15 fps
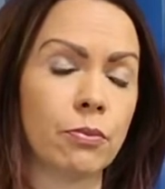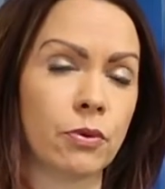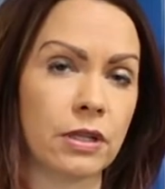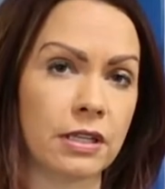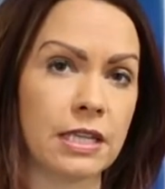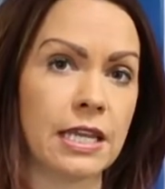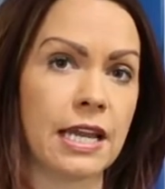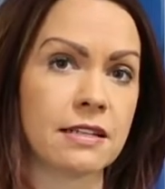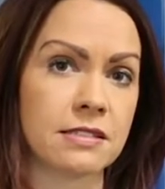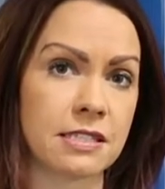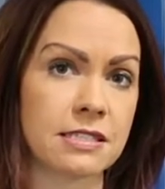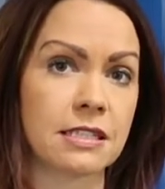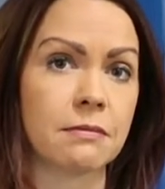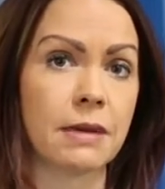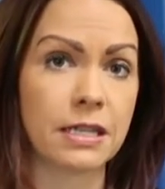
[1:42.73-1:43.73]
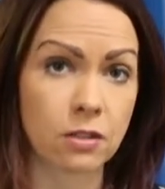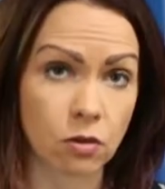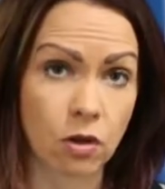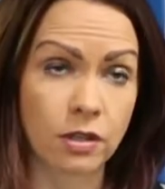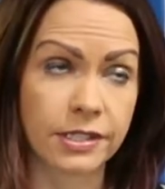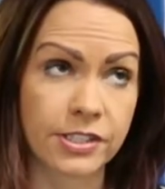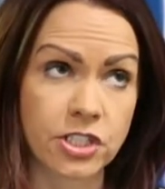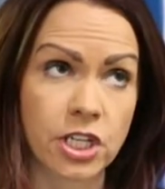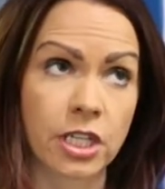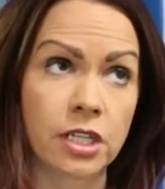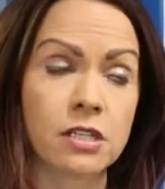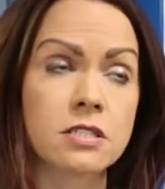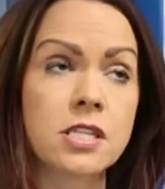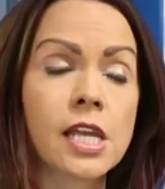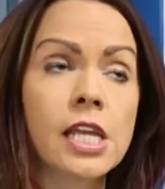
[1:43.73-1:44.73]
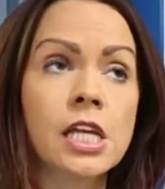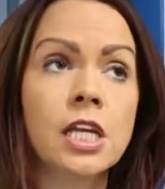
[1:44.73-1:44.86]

pre existing medical conditions.